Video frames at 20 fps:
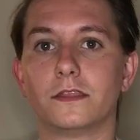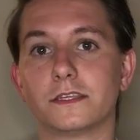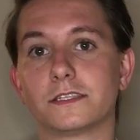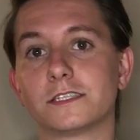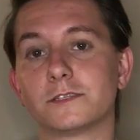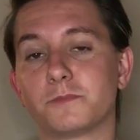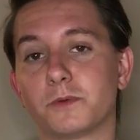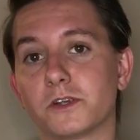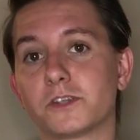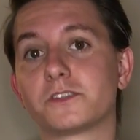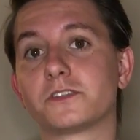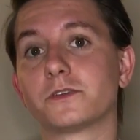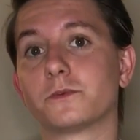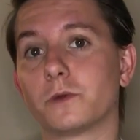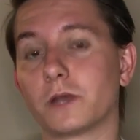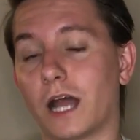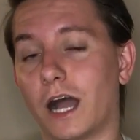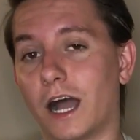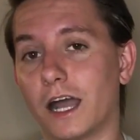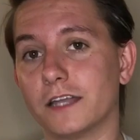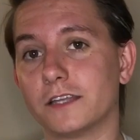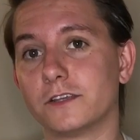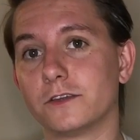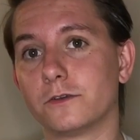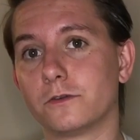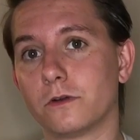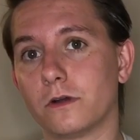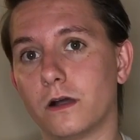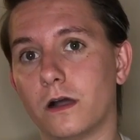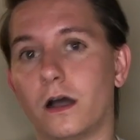This is personally what I
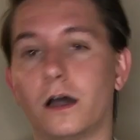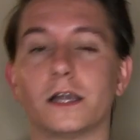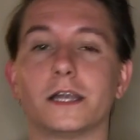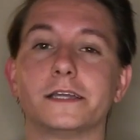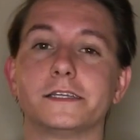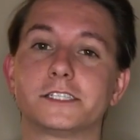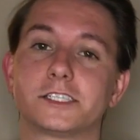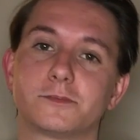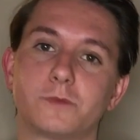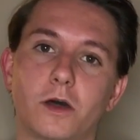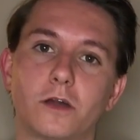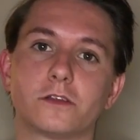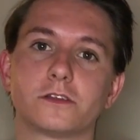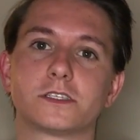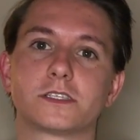do on a smaller